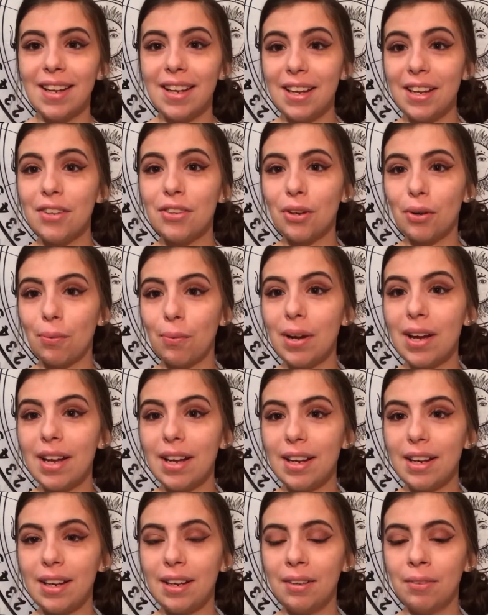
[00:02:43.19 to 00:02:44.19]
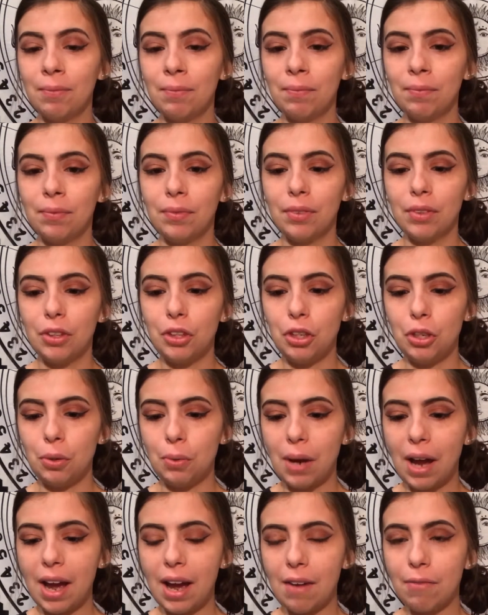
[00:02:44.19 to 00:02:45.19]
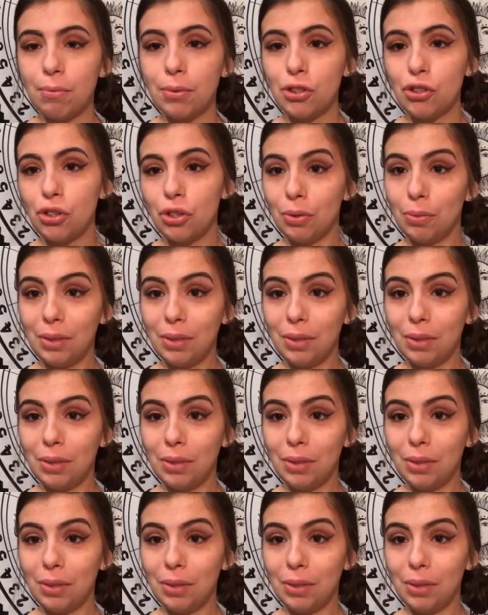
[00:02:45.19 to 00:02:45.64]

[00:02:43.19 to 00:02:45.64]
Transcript: Either way, you have what